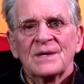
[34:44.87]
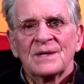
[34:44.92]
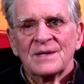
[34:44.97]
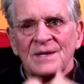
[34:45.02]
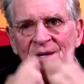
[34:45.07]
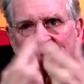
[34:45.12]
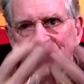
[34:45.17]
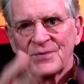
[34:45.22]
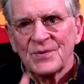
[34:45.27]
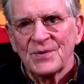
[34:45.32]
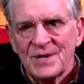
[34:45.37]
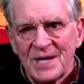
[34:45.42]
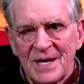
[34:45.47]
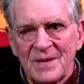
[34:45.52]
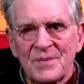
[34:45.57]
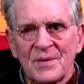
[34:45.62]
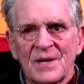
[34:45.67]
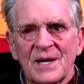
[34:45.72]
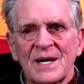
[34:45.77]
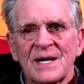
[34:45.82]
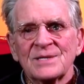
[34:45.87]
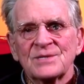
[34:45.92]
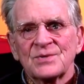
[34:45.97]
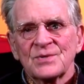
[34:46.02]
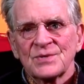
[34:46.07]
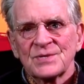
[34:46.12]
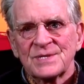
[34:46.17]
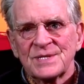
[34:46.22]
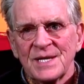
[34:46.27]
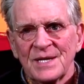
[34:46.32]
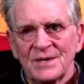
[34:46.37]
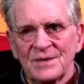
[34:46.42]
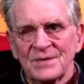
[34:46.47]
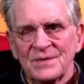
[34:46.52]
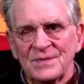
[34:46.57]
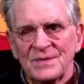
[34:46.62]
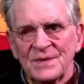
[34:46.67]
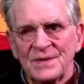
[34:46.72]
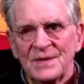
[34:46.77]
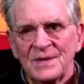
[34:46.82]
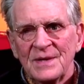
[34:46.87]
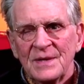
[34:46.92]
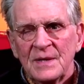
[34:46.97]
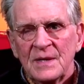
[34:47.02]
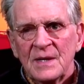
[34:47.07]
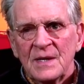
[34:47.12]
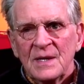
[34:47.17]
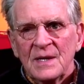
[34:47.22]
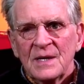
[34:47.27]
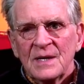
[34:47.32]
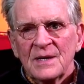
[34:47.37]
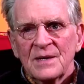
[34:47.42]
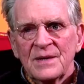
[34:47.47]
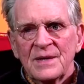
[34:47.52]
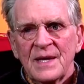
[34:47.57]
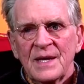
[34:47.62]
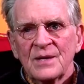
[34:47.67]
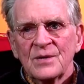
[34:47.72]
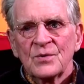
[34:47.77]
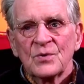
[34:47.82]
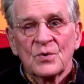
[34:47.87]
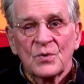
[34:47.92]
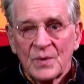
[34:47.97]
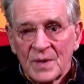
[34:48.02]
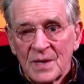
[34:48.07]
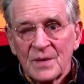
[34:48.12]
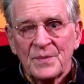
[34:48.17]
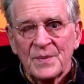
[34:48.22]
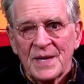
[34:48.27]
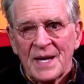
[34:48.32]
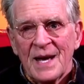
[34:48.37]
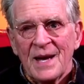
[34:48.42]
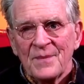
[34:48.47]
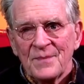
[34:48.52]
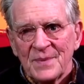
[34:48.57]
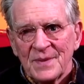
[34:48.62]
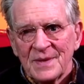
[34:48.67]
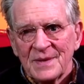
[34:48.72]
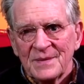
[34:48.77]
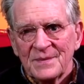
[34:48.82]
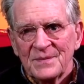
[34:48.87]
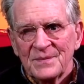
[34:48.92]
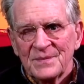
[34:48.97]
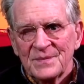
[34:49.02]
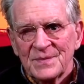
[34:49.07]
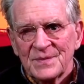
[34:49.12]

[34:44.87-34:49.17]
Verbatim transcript: love your neighbor as yourself, then you will be happy.